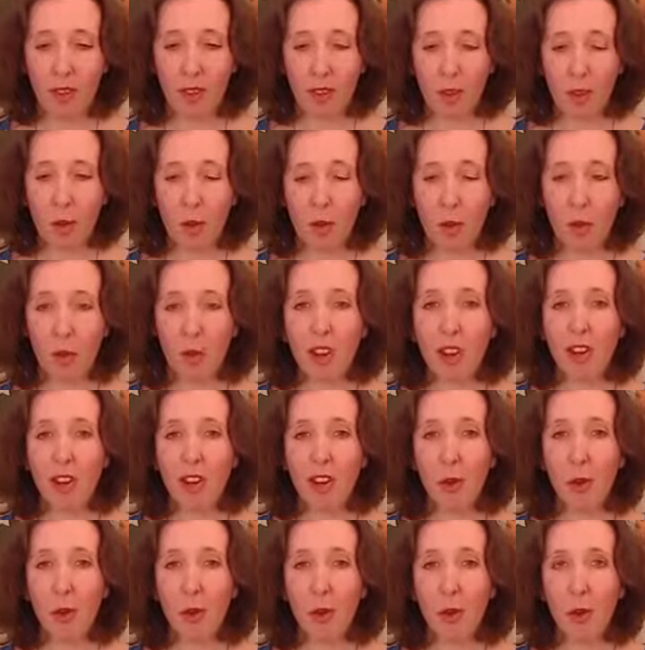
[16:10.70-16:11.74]
what
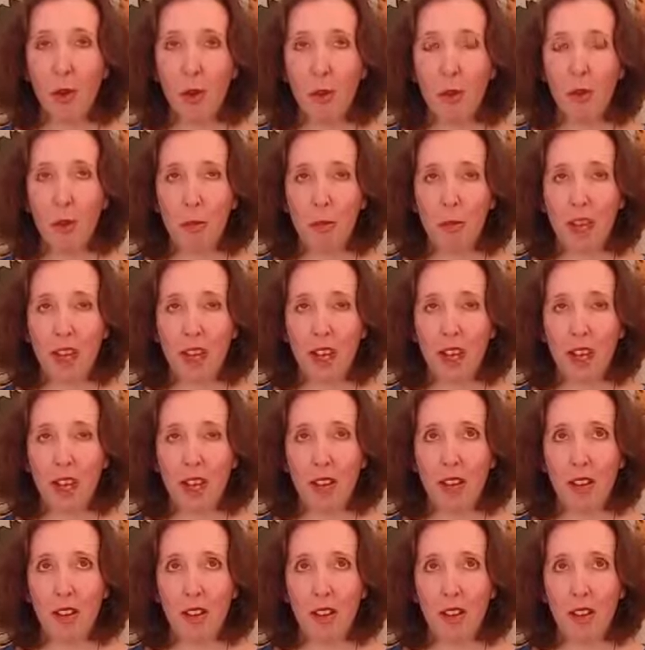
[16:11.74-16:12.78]
really works for me
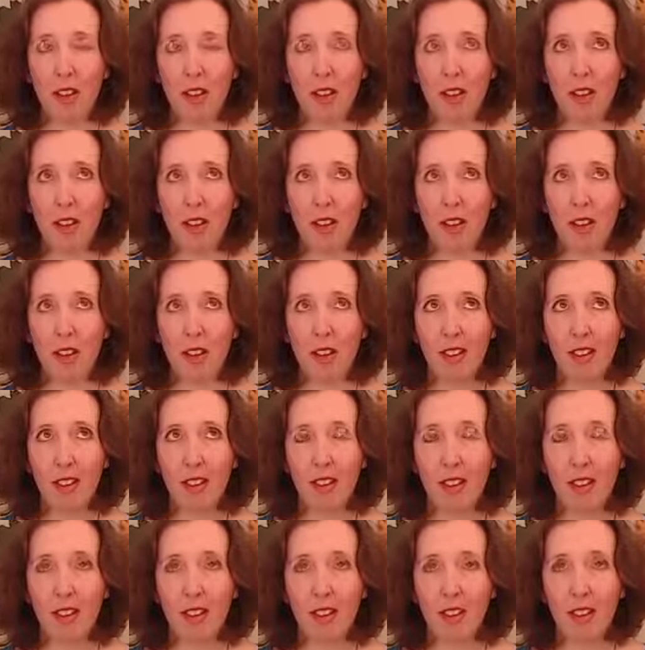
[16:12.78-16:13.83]
is
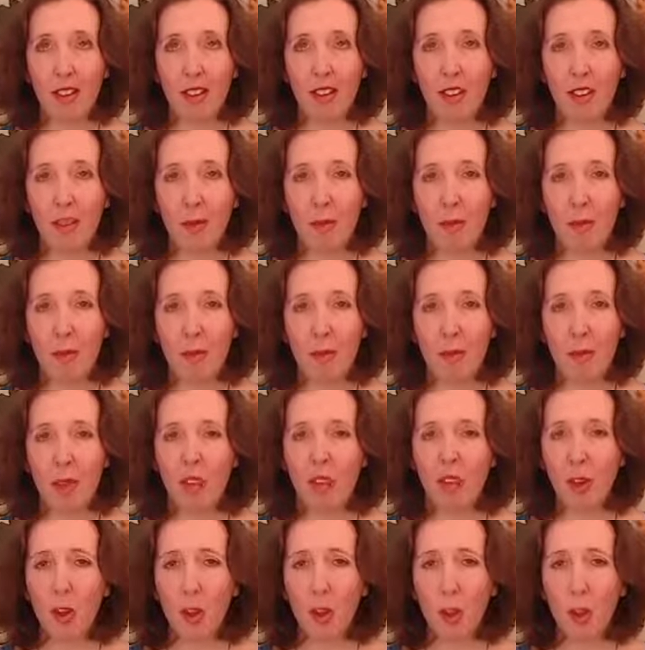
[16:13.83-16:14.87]

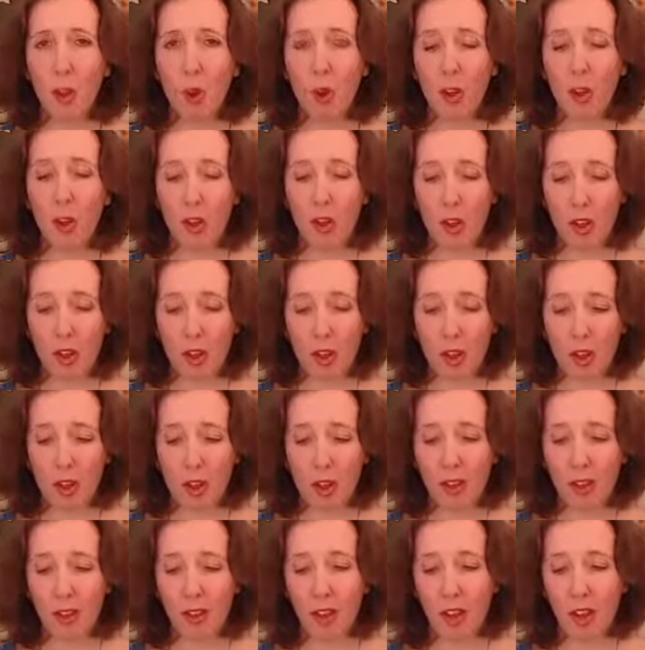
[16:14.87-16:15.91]
being a watcher.
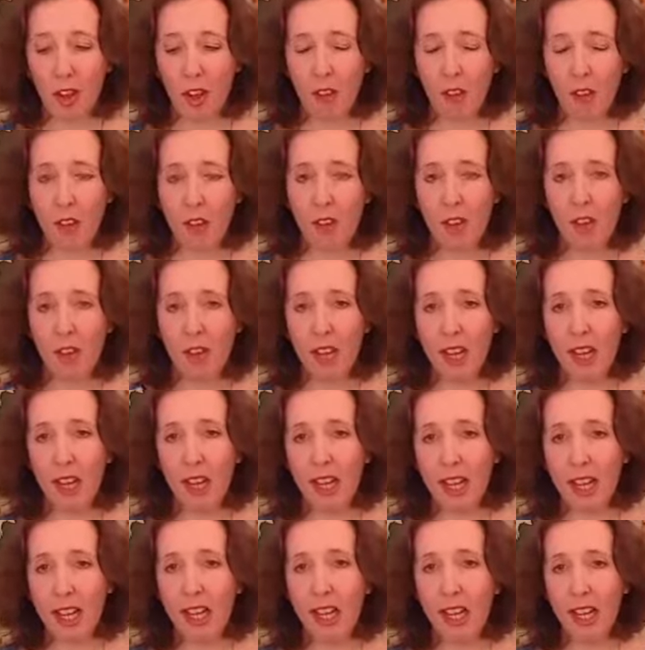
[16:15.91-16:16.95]
It's kind of like
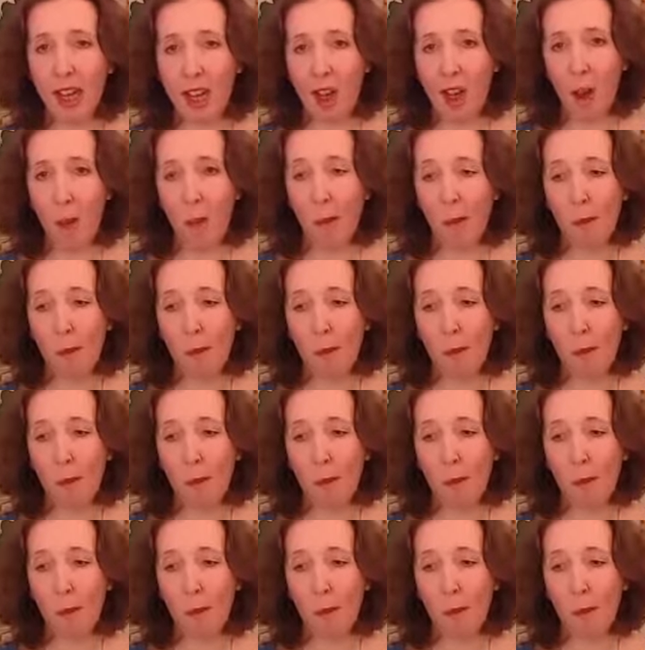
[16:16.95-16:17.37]
sitting now,